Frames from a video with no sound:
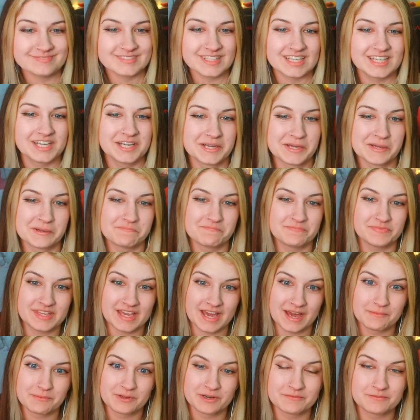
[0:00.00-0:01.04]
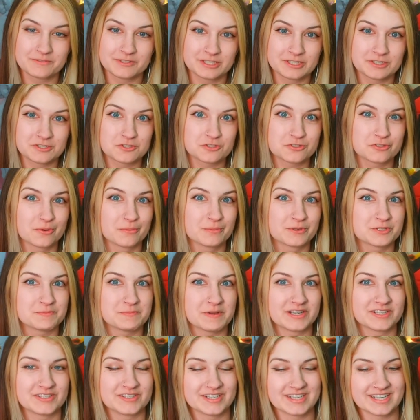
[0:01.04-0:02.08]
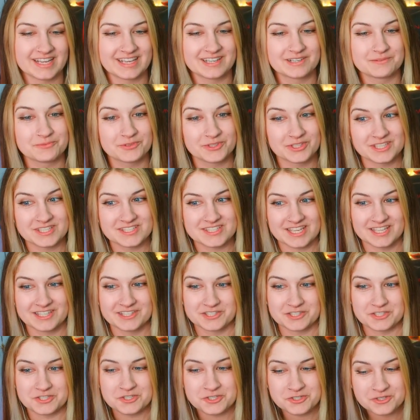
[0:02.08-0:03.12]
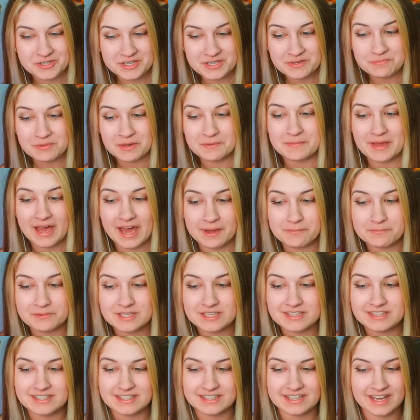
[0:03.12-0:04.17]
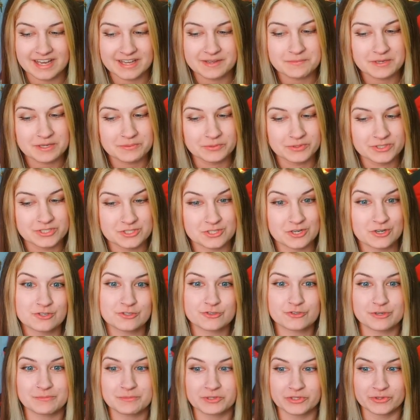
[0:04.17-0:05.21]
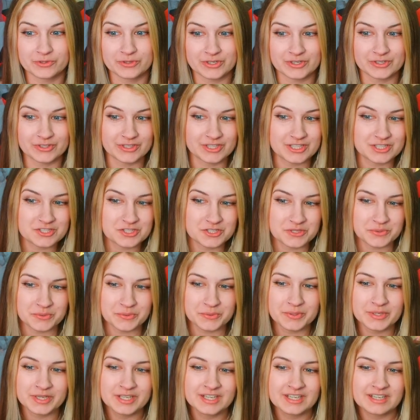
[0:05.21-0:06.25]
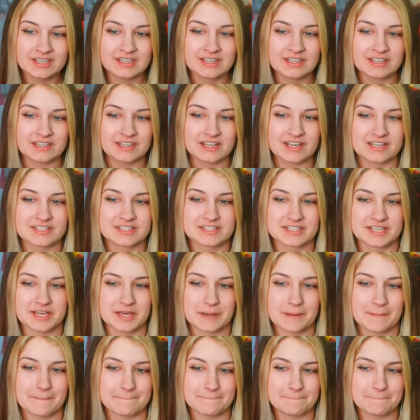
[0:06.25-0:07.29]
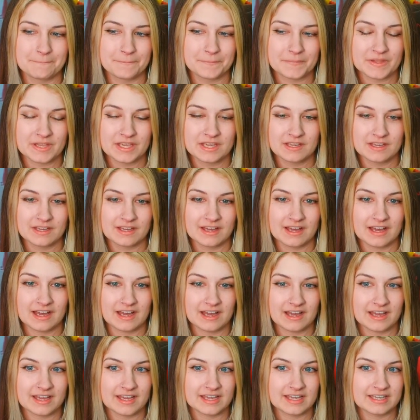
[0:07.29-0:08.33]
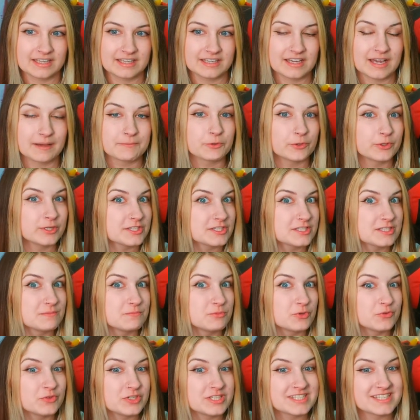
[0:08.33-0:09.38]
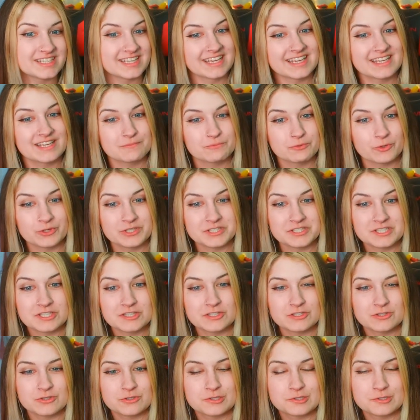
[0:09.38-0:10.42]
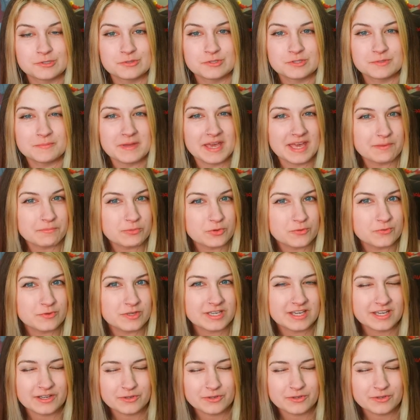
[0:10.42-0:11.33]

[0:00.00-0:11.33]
Um, yeah, but I'm feeling so much better today and I'm really excited to stream. I'm happy that I'm able to start stream a little early too cuz um I I'm going to see a movie tonight. I'm going to see the new Suzume movie.